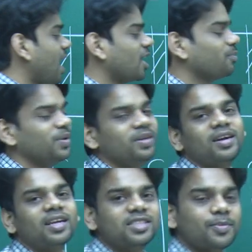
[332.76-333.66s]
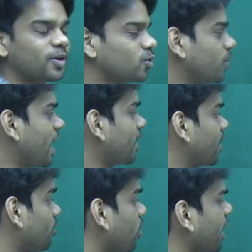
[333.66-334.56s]
and B are separated through
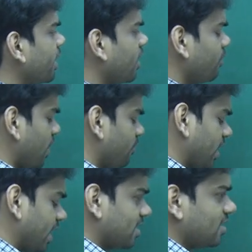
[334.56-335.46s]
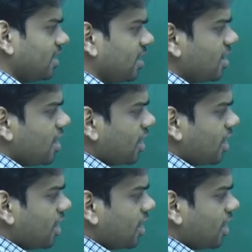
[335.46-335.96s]
adiabatic wall, and here we have taken C.